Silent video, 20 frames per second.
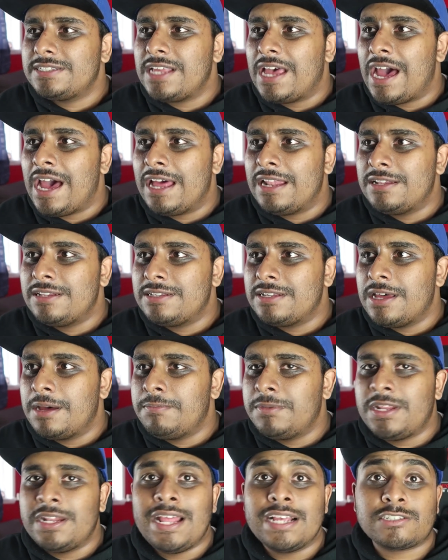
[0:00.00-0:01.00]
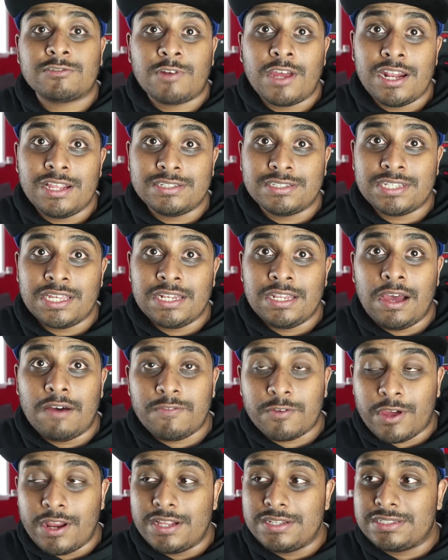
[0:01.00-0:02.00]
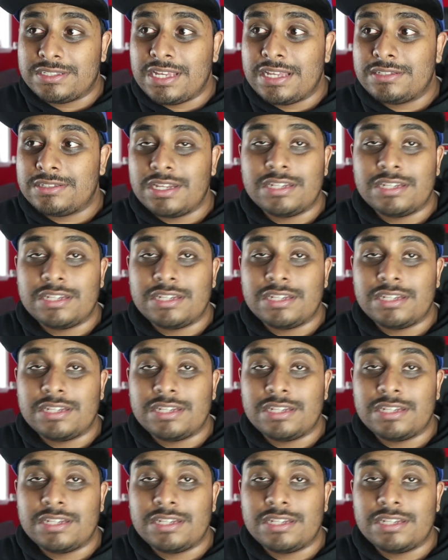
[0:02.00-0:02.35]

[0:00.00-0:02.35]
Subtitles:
And the next credit scene, the after credit scene.